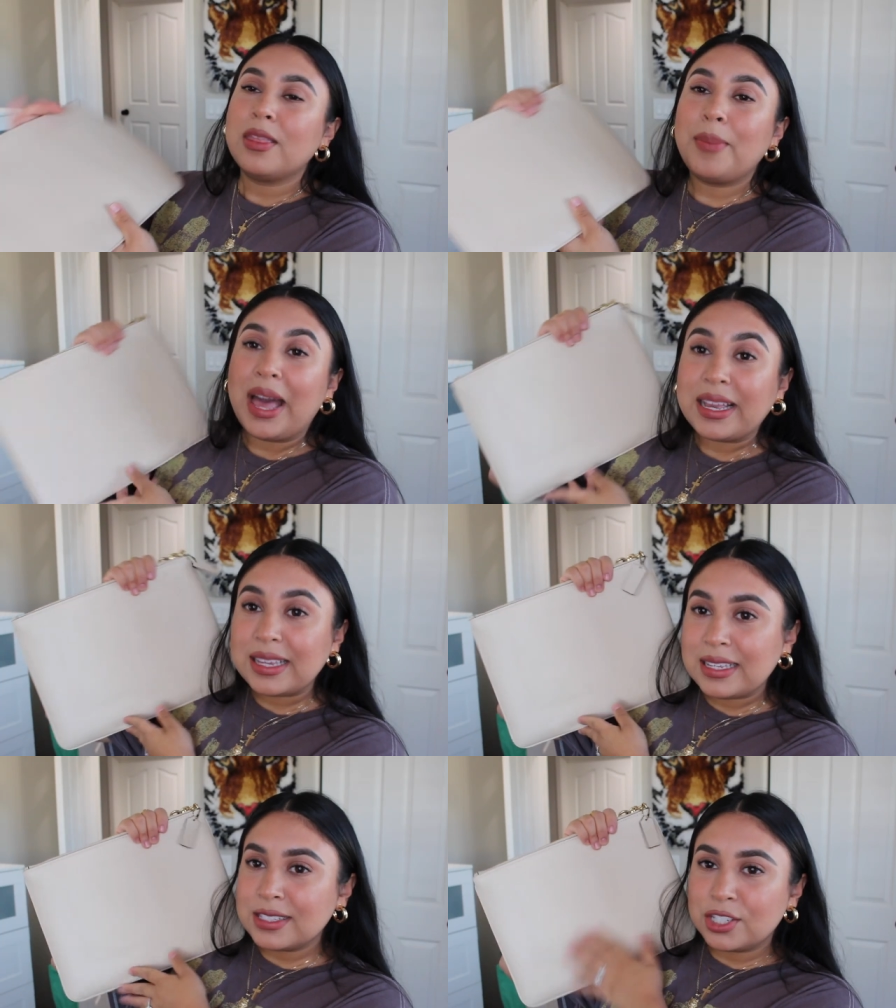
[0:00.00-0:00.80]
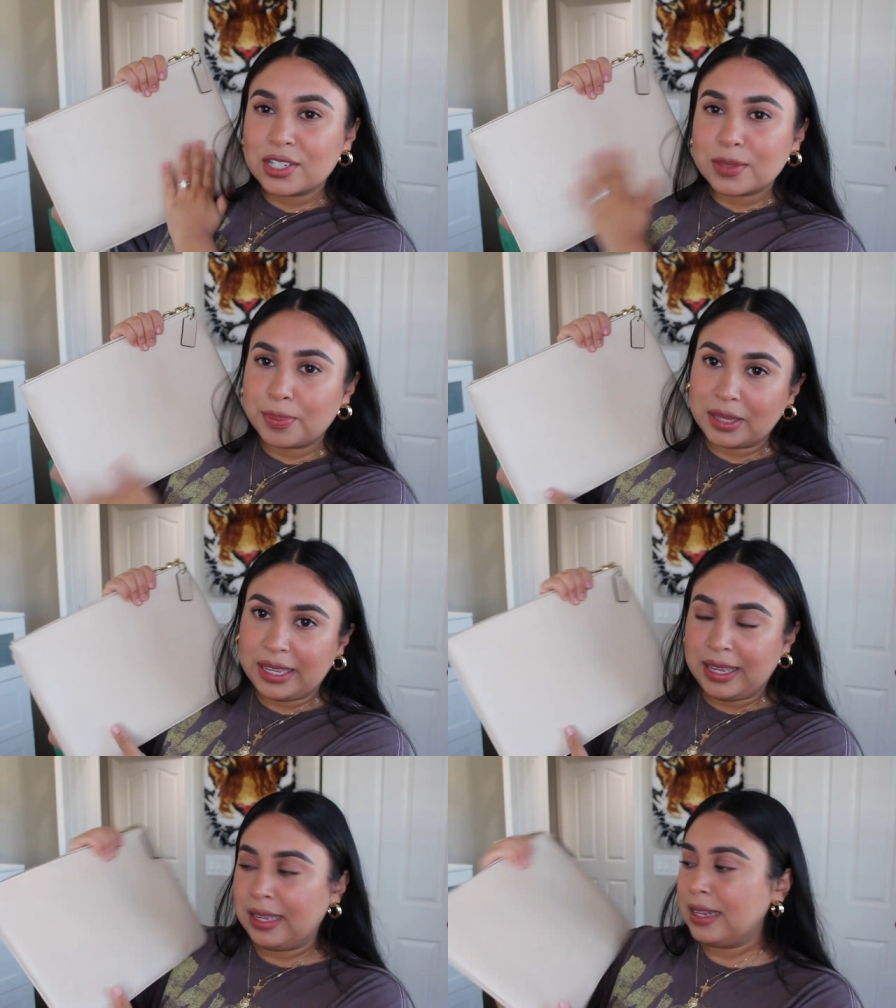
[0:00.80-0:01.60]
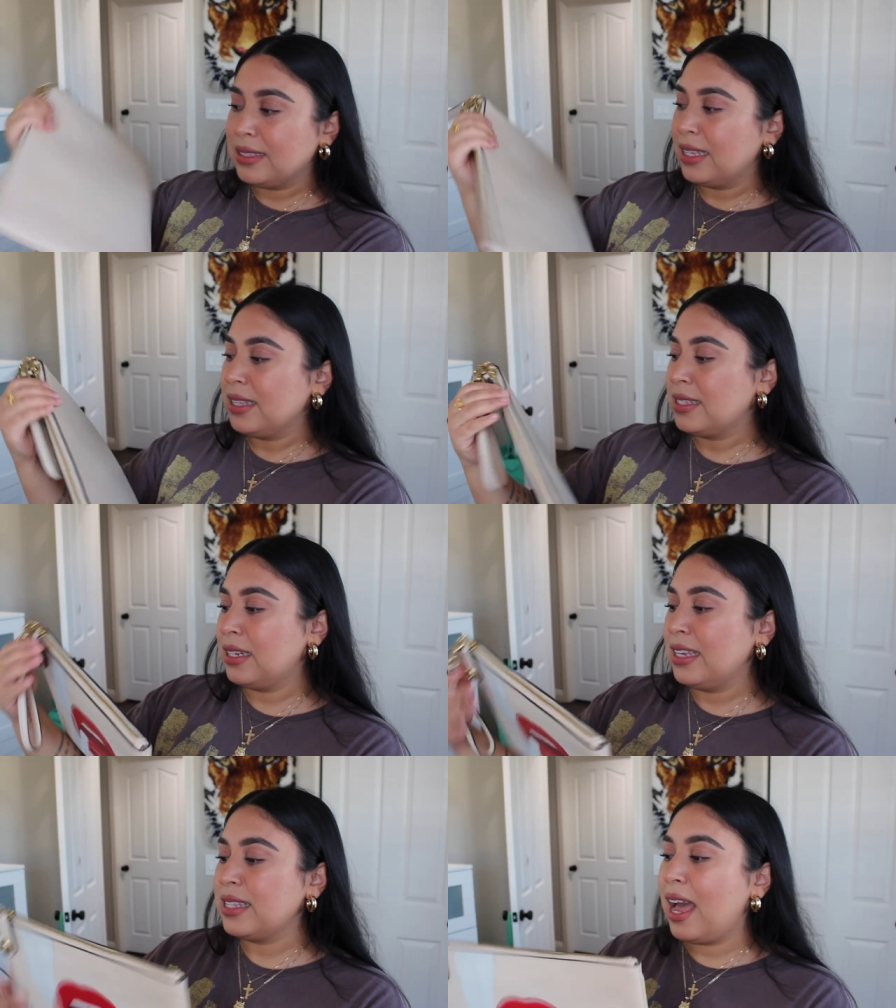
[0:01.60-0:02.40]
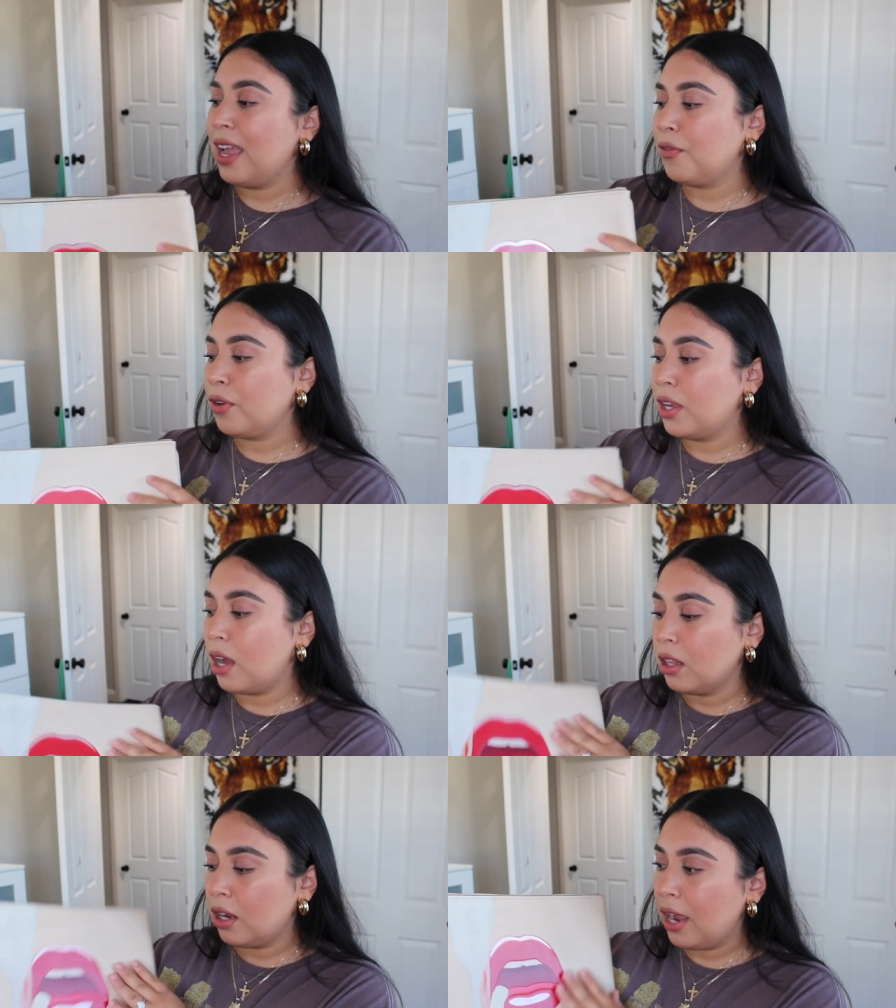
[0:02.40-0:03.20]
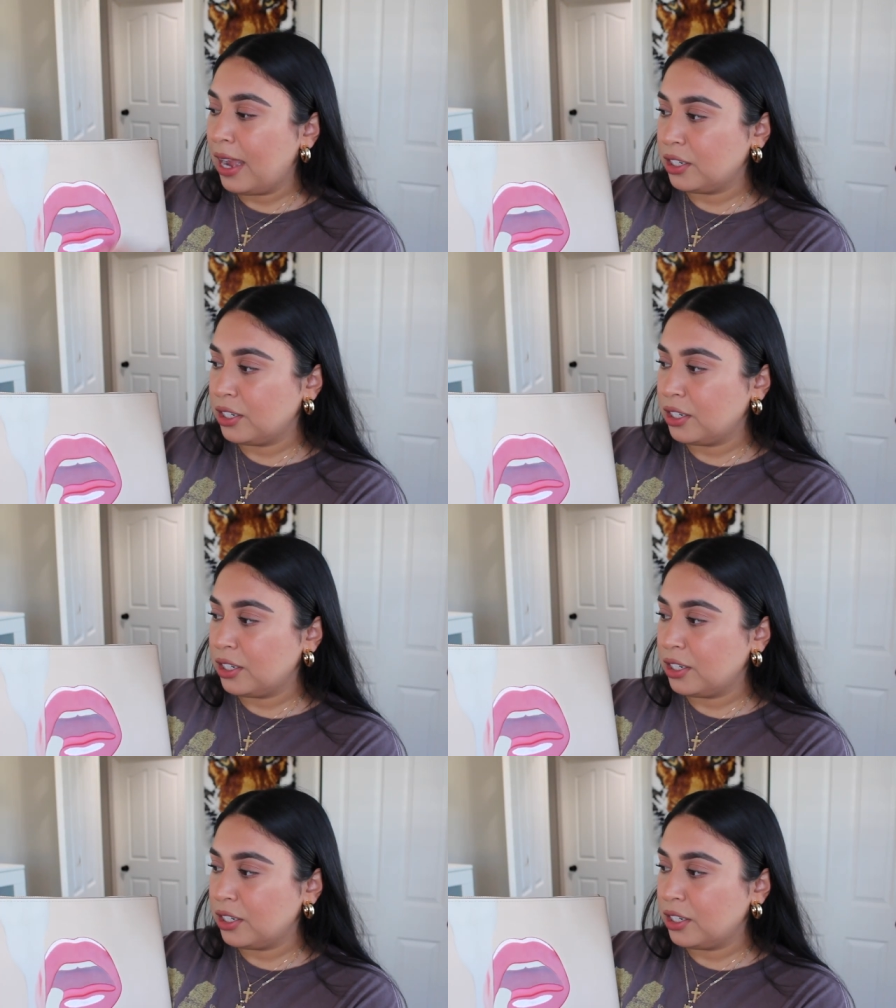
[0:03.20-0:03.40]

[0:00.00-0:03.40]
The back is just plain. It's like this nice ivory color.